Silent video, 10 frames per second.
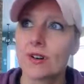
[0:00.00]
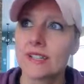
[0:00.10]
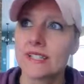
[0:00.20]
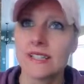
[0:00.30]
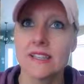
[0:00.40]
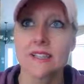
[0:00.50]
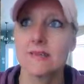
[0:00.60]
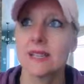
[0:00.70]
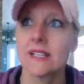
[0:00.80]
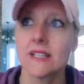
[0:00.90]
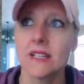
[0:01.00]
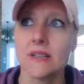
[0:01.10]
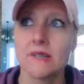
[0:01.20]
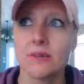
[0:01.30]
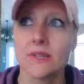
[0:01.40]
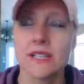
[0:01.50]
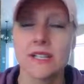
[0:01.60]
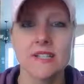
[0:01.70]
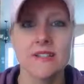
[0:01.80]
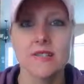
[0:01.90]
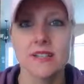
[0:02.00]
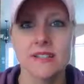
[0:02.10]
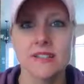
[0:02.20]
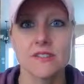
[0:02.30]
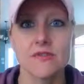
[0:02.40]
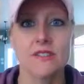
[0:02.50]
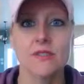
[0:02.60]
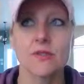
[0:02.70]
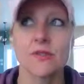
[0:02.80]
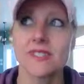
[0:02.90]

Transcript: I say this many times, we're tens of thousands of years old,